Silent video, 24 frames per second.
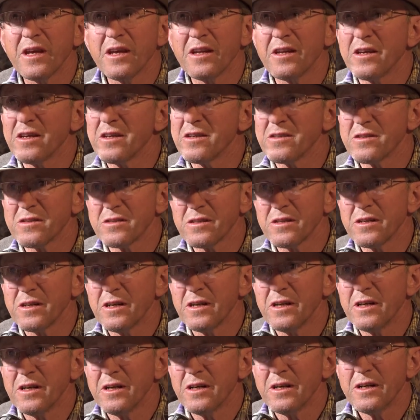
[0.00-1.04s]
it is.
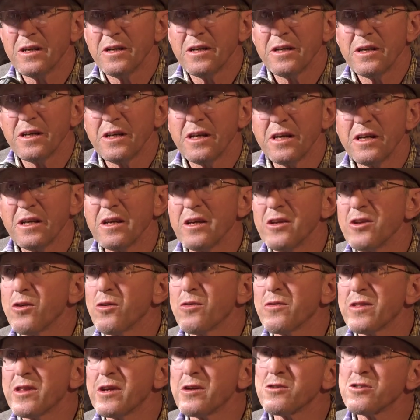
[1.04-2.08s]
You
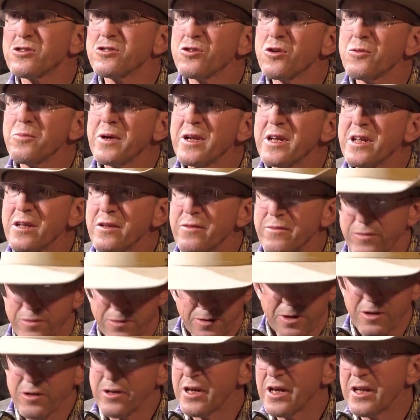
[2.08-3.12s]
know, there's so many
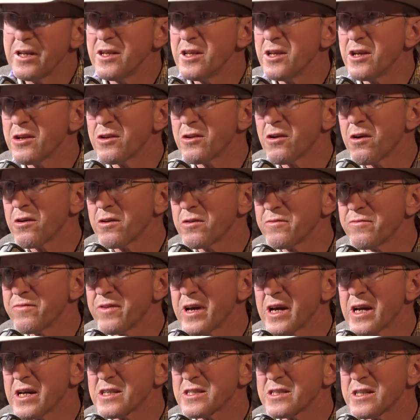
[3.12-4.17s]
Indian
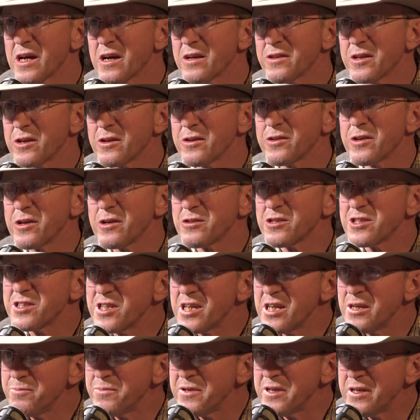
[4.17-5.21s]
artifacts down there. There's
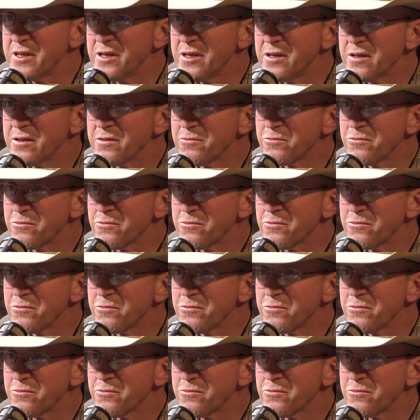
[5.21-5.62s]
teepee